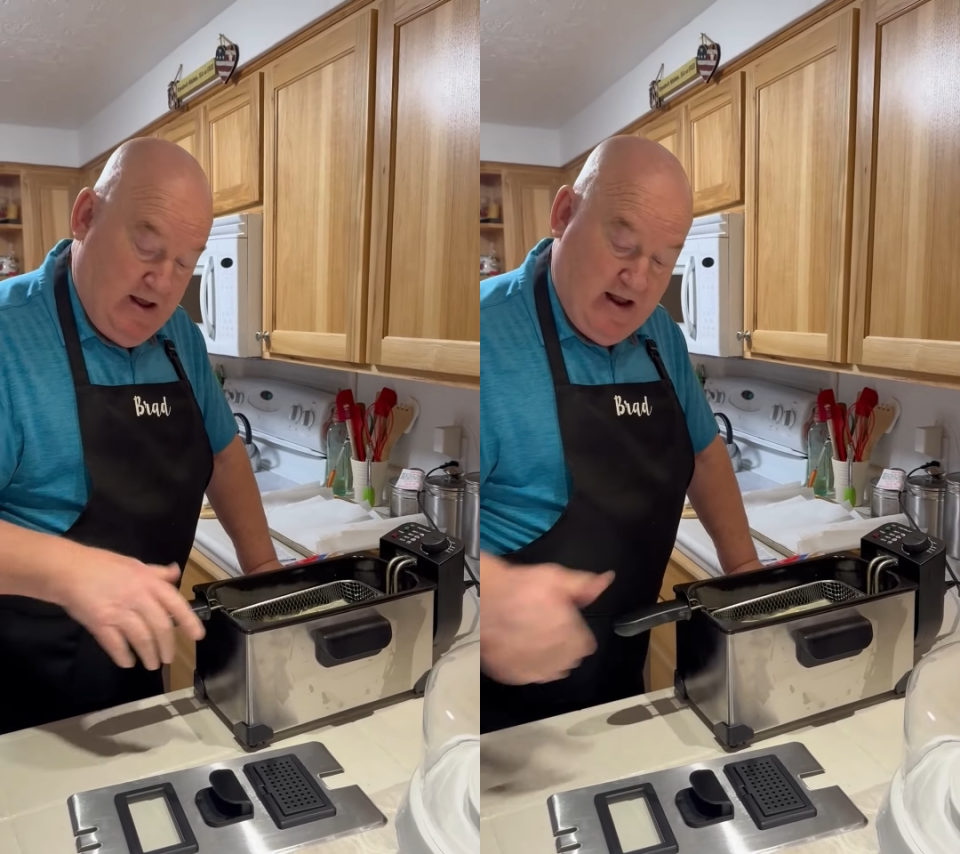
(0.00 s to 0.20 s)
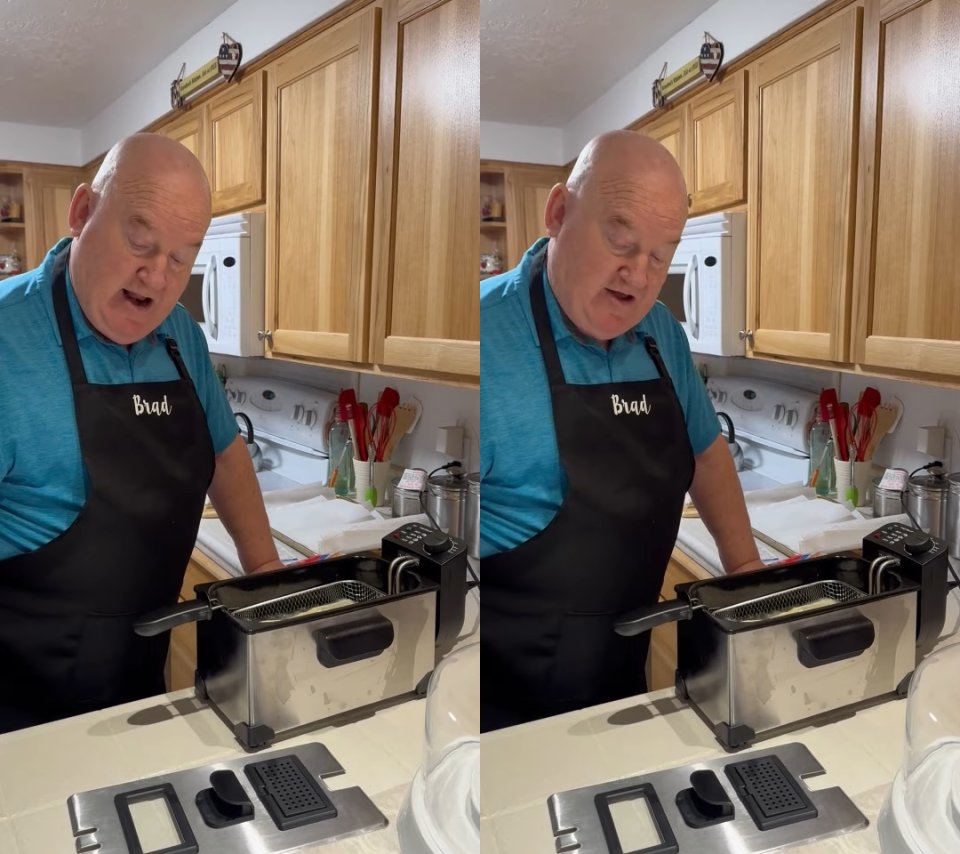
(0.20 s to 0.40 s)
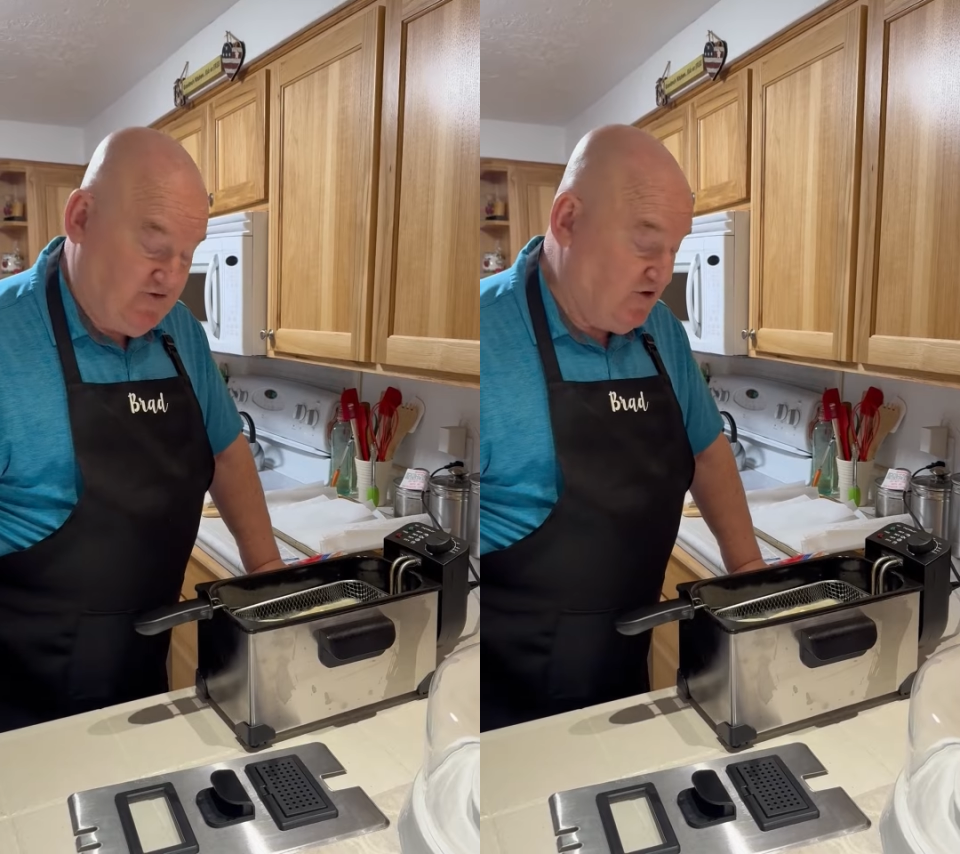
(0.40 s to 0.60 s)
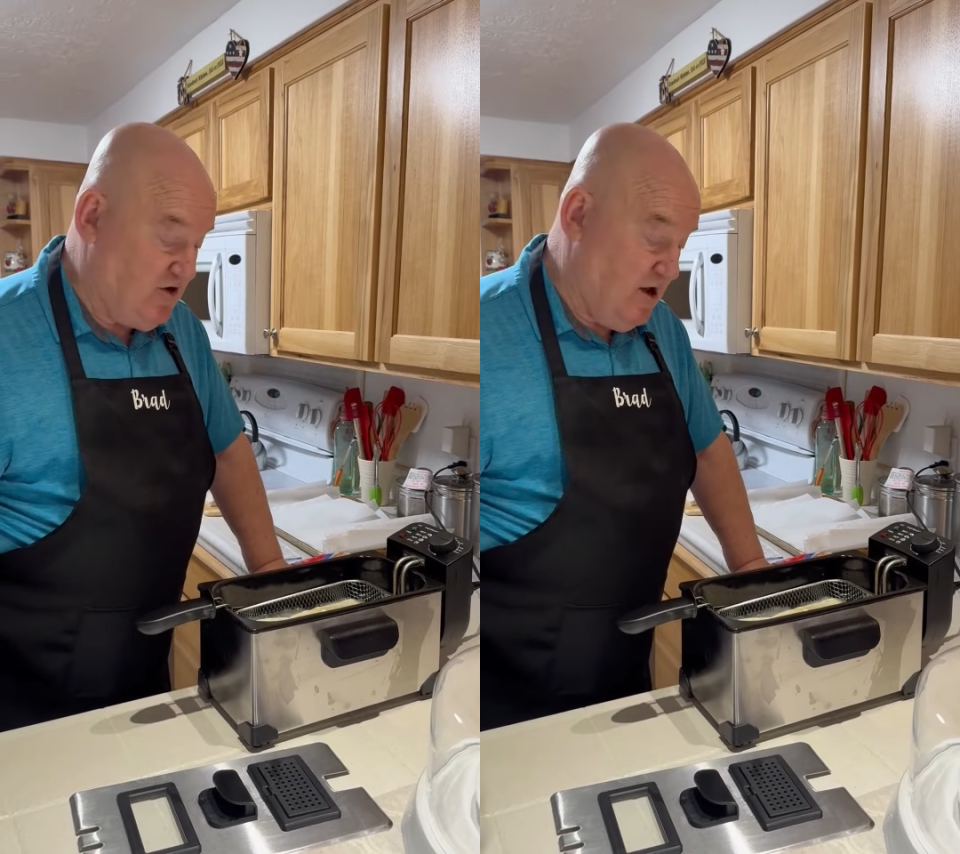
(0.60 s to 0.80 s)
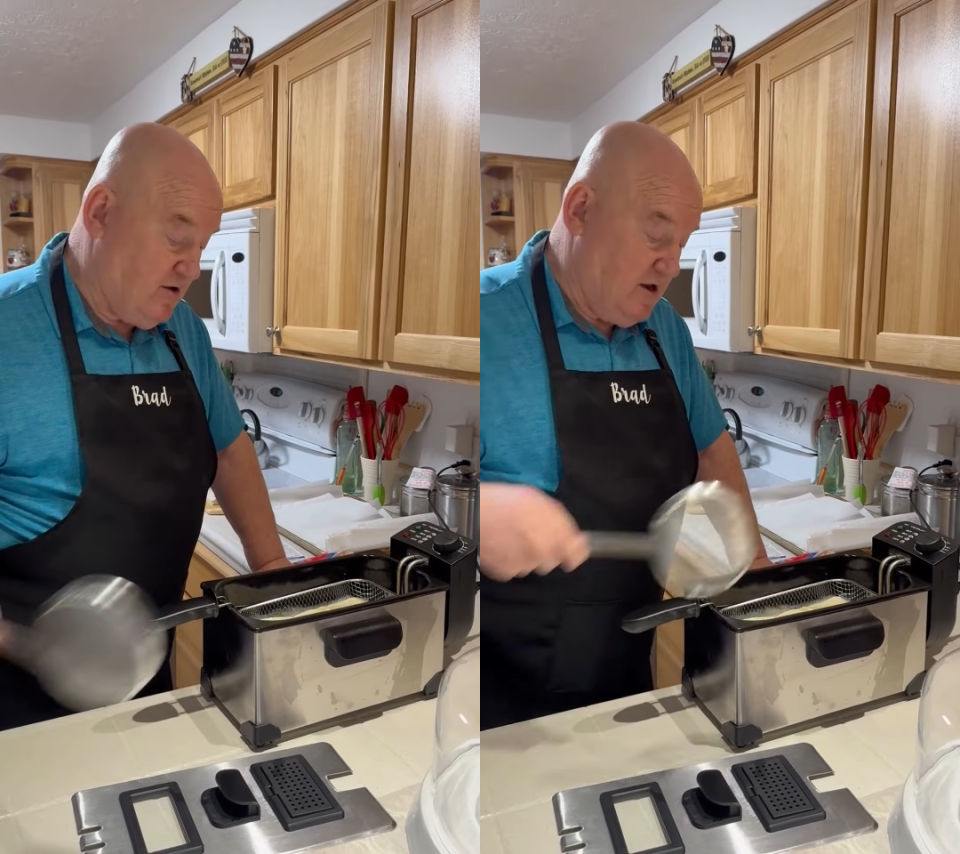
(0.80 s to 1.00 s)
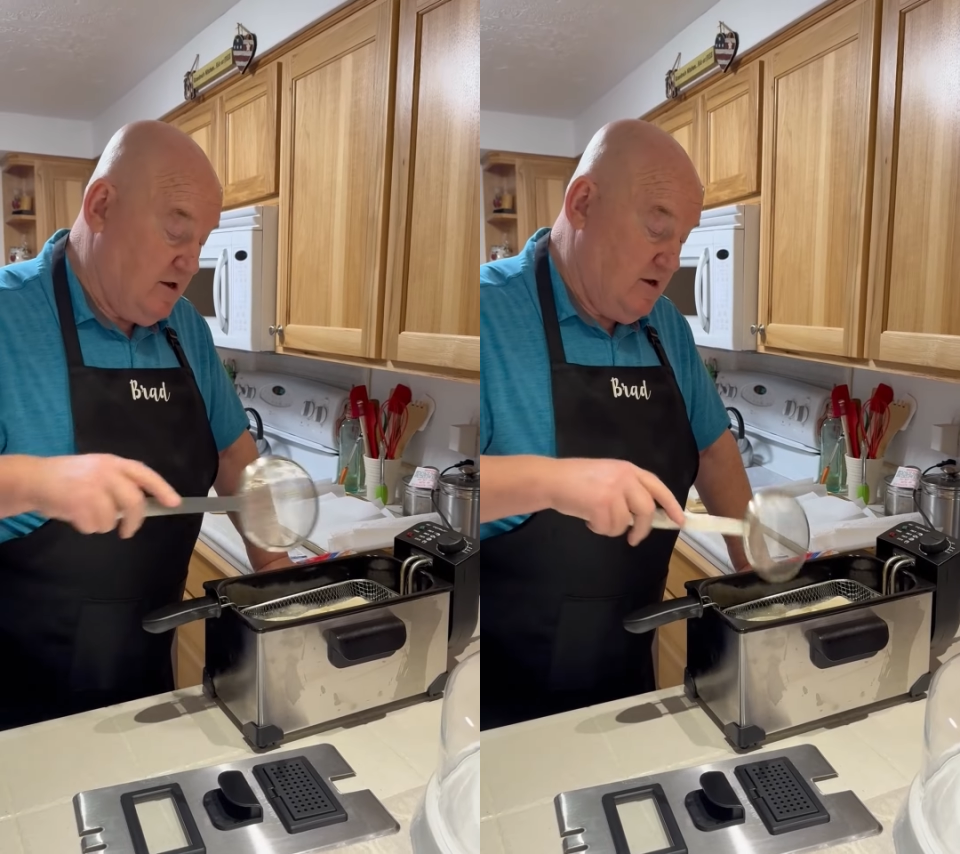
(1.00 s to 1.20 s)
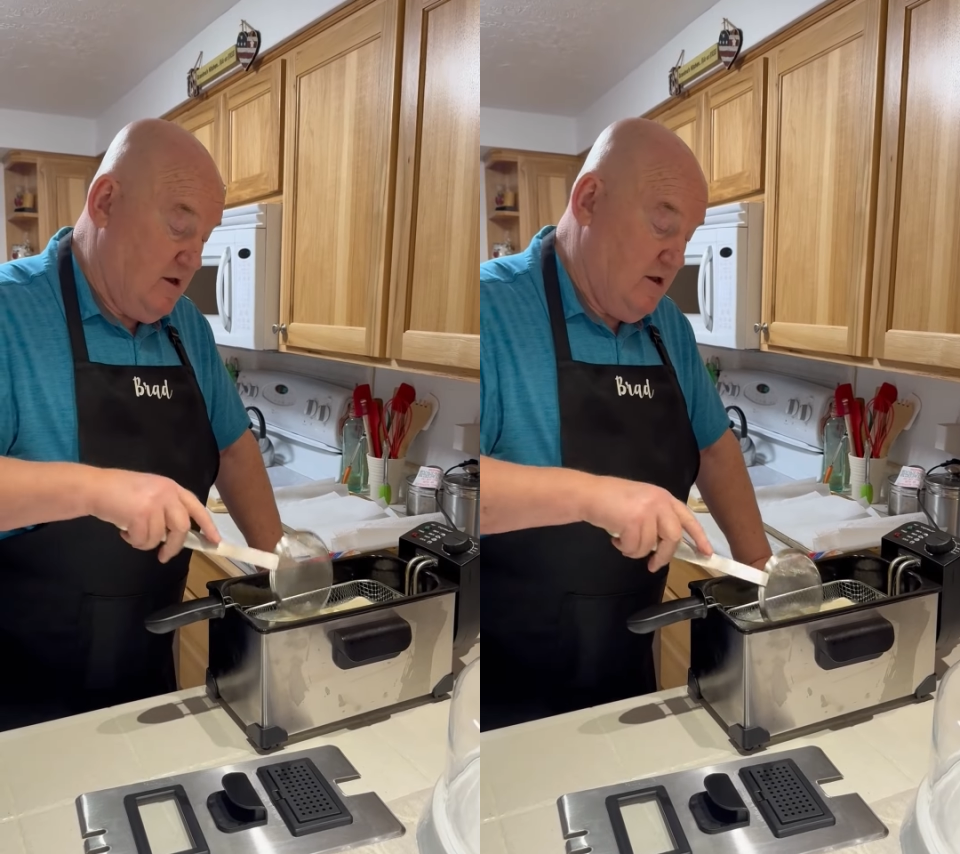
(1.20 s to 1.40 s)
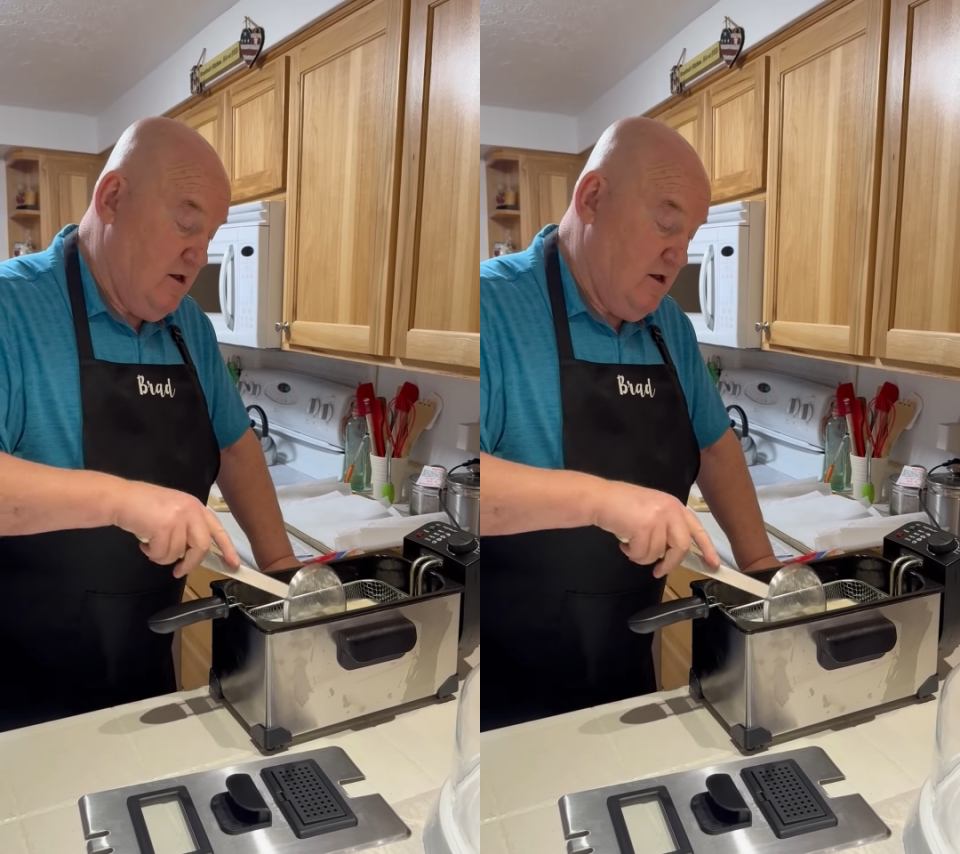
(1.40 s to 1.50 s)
And as you dunk it,